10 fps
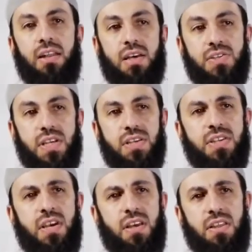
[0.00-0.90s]
Allah
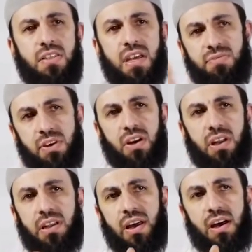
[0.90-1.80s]
says they
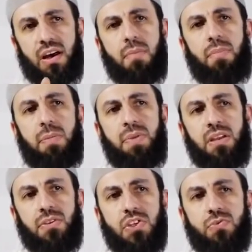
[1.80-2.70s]
forgot Allah by
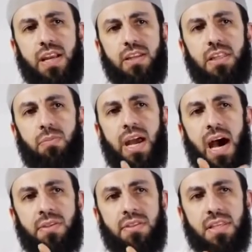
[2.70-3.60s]
being distracted
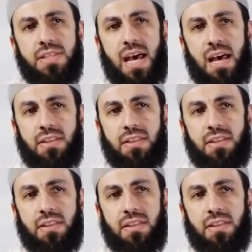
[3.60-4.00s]
by other things